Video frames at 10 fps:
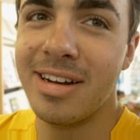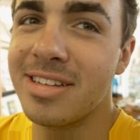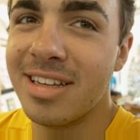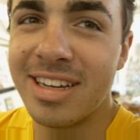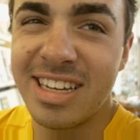And
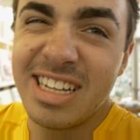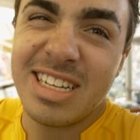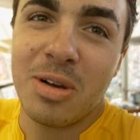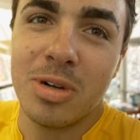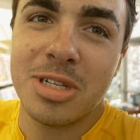it's like,
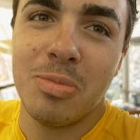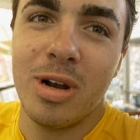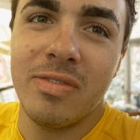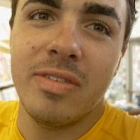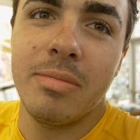it's like, what's the
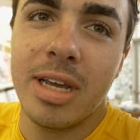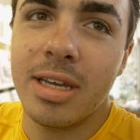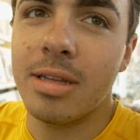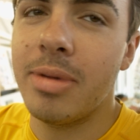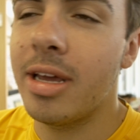point of even
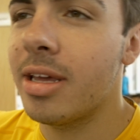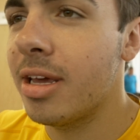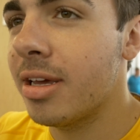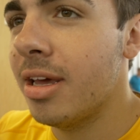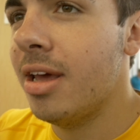making the
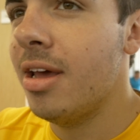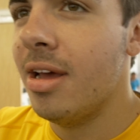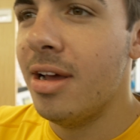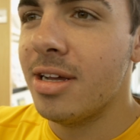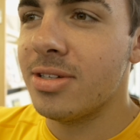pancake?
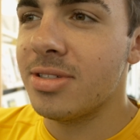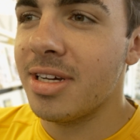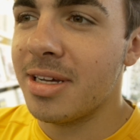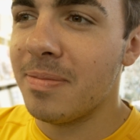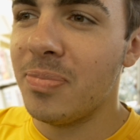So it's
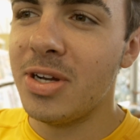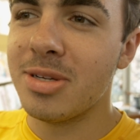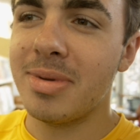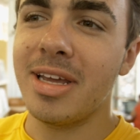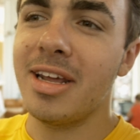like,
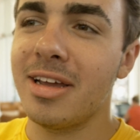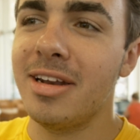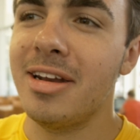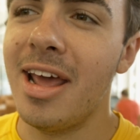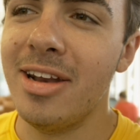there's a beginning
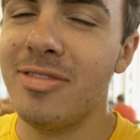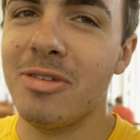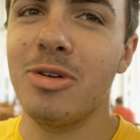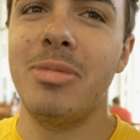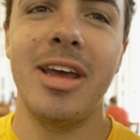and an end of
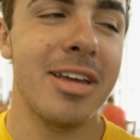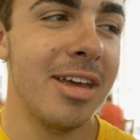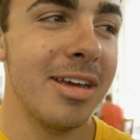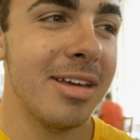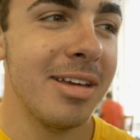every
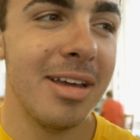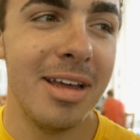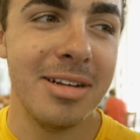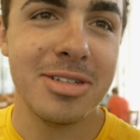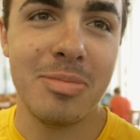pancake,
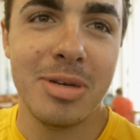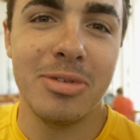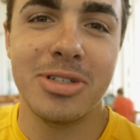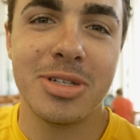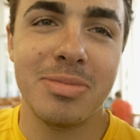and some
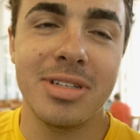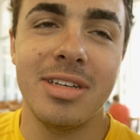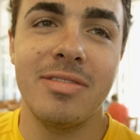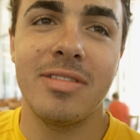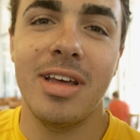people just
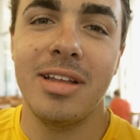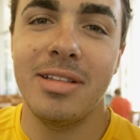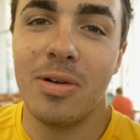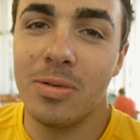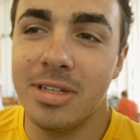believe that
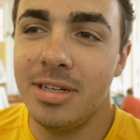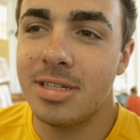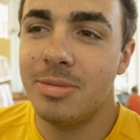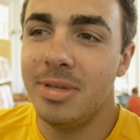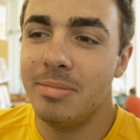there only
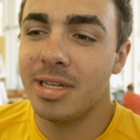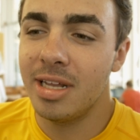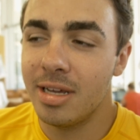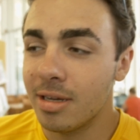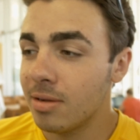needs to be a
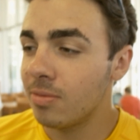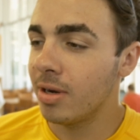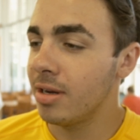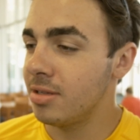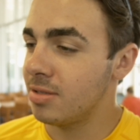beginning,
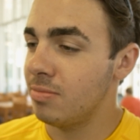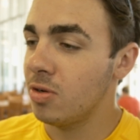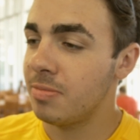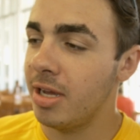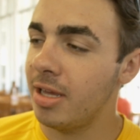whereas
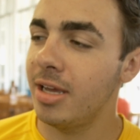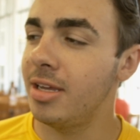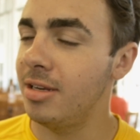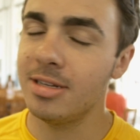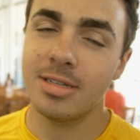most
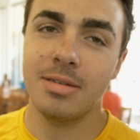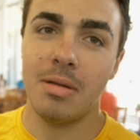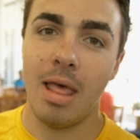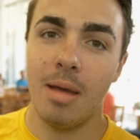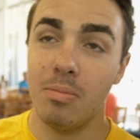pancakeans,
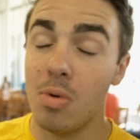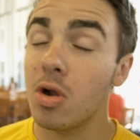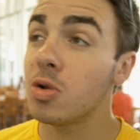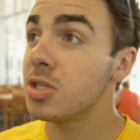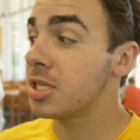and eh,
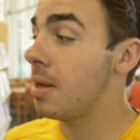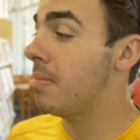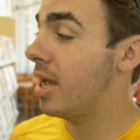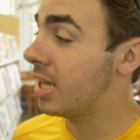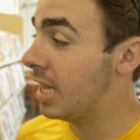most
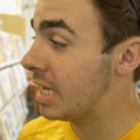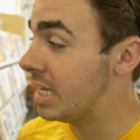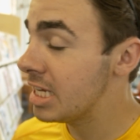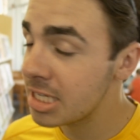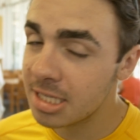
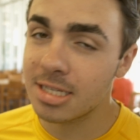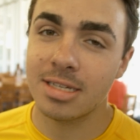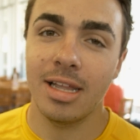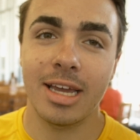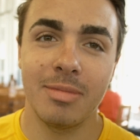
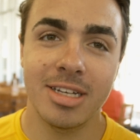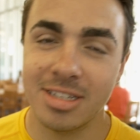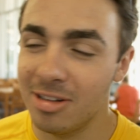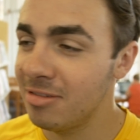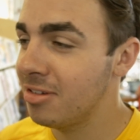pancakeists like
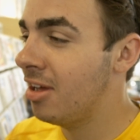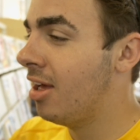myself,